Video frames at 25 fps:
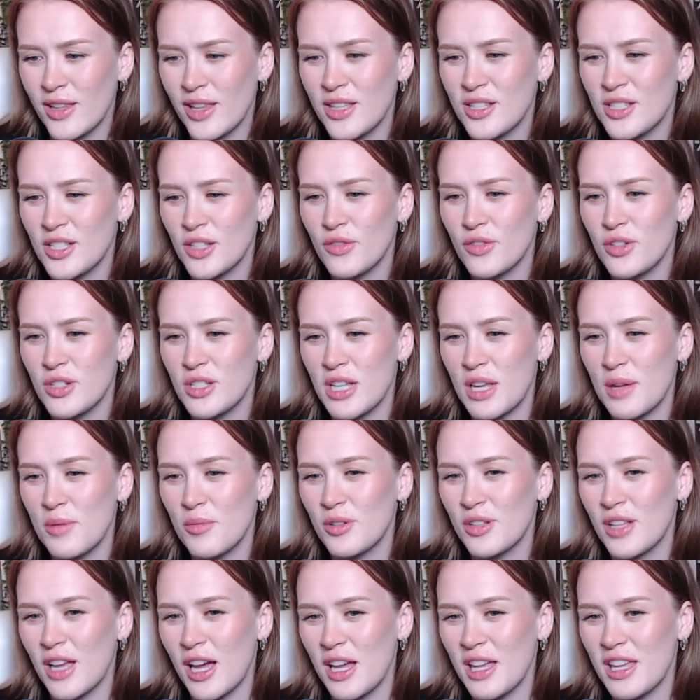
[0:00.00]
they silver
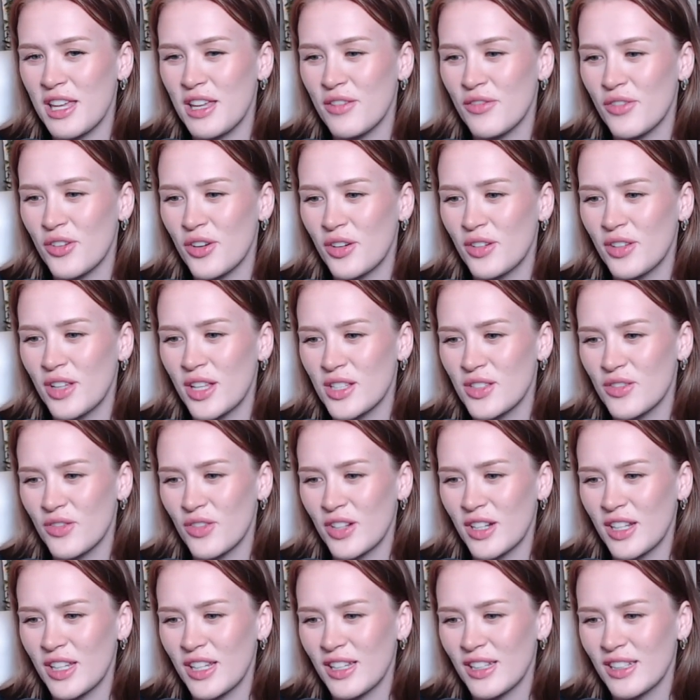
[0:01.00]
sabled high evo. That's
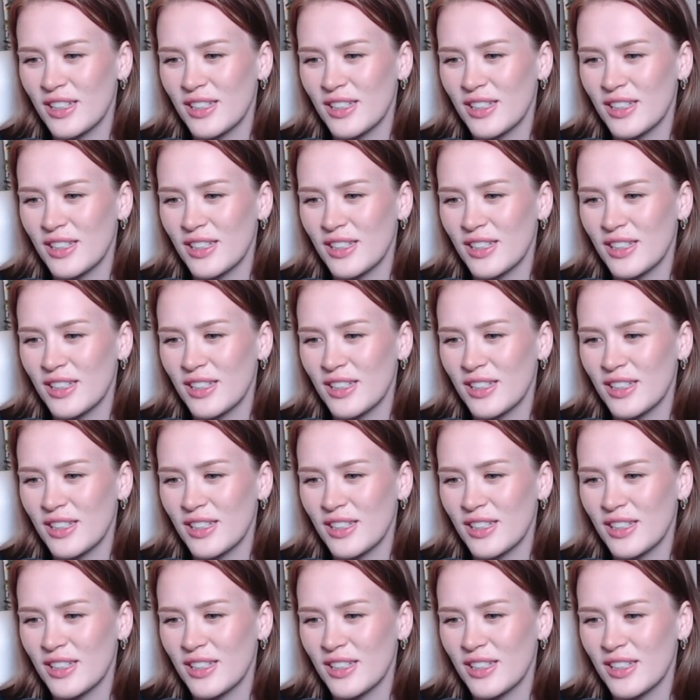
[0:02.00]
funny.